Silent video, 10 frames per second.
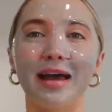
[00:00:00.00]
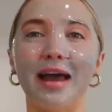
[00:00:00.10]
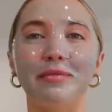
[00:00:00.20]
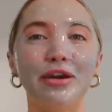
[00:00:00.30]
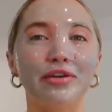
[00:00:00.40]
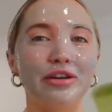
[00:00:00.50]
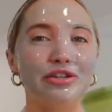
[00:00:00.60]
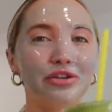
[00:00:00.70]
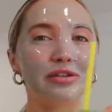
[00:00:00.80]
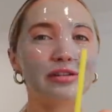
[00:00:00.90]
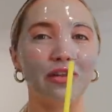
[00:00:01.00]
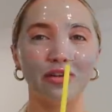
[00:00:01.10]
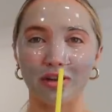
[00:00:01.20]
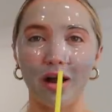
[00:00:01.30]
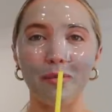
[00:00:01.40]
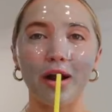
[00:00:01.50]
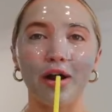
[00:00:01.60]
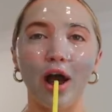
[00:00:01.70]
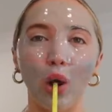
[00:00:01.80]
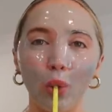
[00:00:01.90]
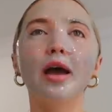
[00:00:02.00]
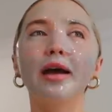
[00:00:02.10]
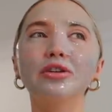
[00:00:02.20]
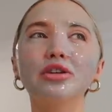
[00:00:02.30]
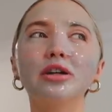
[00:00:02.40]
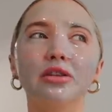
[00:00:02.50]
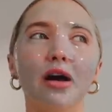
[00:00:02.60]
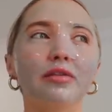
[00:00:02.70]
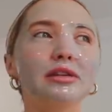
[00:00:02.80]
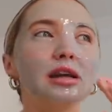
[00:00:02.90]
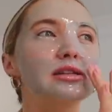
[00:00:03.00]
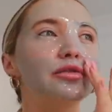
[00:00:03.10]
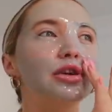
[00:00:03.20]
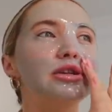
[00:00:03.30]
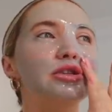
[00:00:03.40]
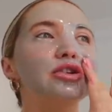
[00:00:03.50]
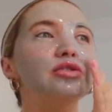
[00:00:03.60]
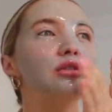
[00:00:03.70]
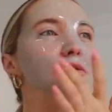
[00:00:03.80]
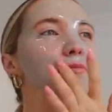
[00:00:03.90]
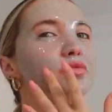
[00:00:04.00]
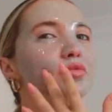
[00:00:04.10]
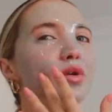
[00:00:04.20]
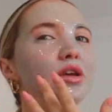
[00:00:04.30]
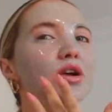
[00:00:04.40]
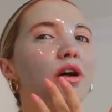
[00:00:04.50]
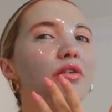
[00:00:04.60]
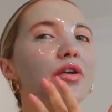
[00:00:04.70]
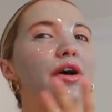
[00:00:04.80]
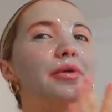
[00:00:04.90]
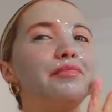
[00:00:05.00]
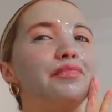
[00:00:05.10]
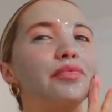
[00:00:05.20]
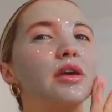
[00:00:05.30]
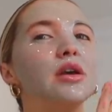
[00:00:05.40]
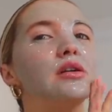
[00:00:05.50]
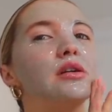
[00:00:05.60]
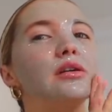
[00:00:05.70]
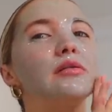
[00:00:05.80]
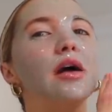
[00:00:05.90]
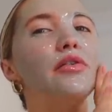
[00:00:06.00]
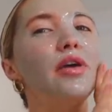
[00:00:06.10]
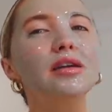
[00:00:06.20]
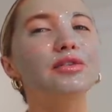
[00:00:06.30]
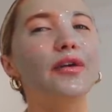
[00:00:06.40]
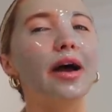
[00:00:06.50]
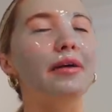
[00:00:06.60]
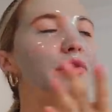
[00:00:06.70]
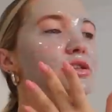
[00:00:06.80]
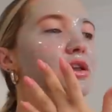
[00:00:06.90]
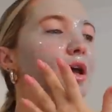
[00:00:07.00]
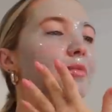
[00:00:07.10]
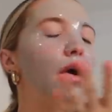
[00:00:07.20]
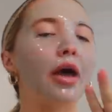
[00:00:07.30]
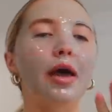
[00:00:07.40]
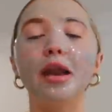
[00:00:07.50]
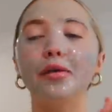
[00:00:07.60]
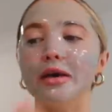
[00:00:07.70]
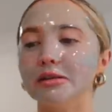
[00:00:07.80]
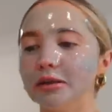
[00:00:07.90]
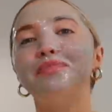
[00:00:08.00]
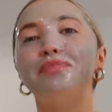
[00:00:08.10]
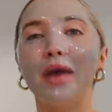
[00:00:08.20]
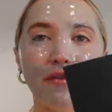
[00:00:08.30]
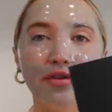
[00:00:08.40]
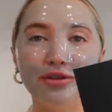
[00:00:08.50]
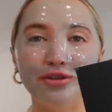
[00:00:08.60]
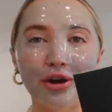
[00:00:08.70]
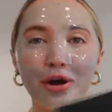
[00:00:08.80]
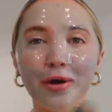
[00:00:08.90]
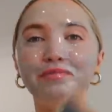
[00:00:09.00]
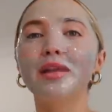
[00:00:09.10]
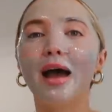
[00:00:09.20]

I have my green juice, that looks a lot better now. I actually love the taste of green juice. What do y'all feel? I feel like it's fine. It's good. Okay, anyways, have a new journal.